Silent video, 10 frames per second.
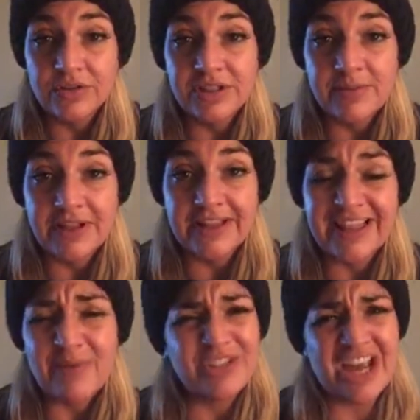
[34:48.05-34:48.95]
or something like
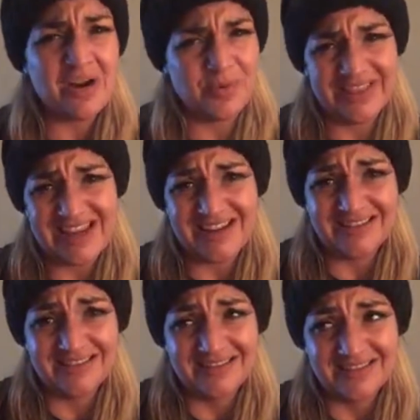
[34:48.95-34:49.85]
that, which I don't want that.
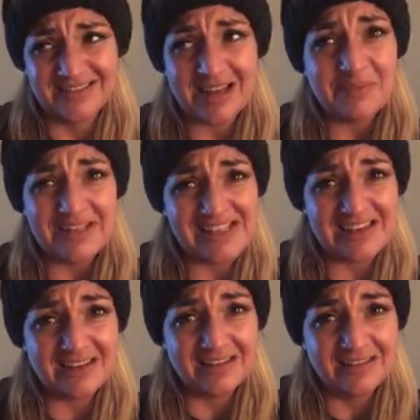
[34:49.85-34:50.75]
I'm busy.